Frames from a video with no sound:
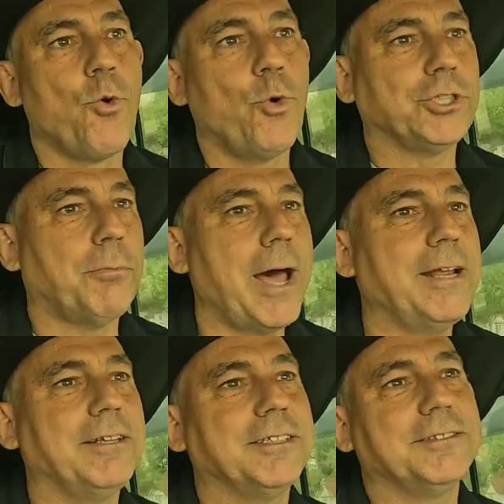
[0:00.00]
which
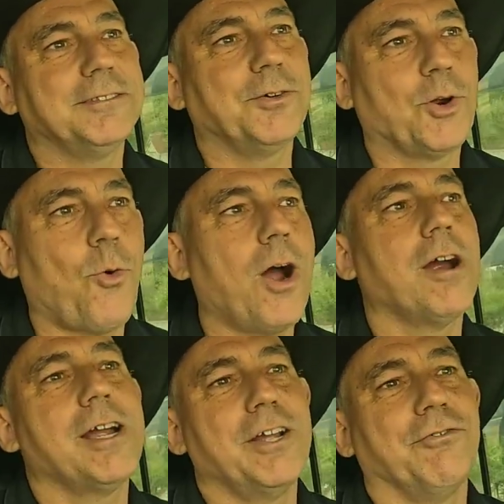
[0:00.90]
might
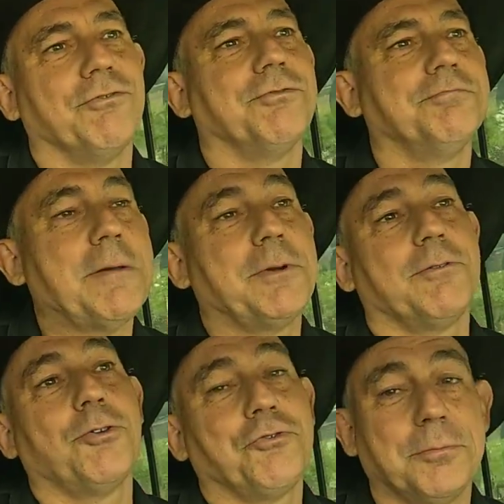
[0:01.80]
require maybe a road